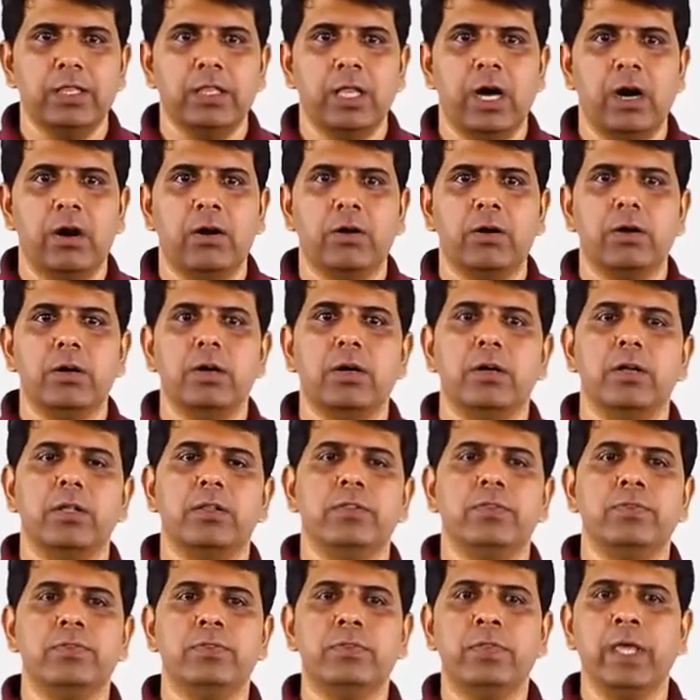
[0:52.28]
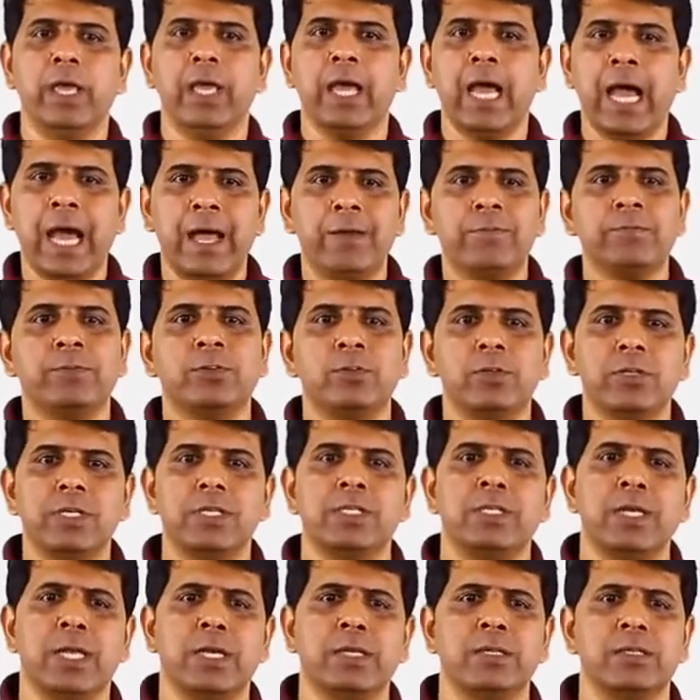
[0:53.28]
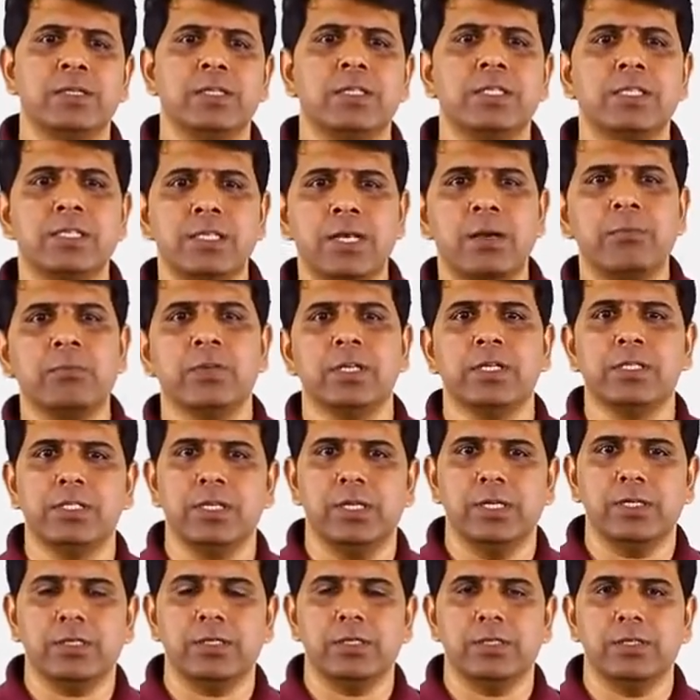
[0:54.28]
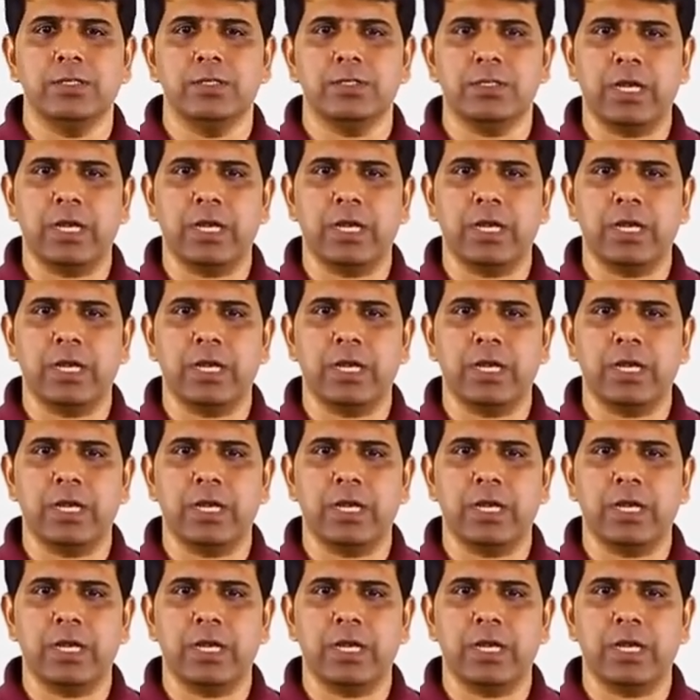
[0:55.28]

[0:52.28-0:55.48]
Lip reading: Now they have to return some result.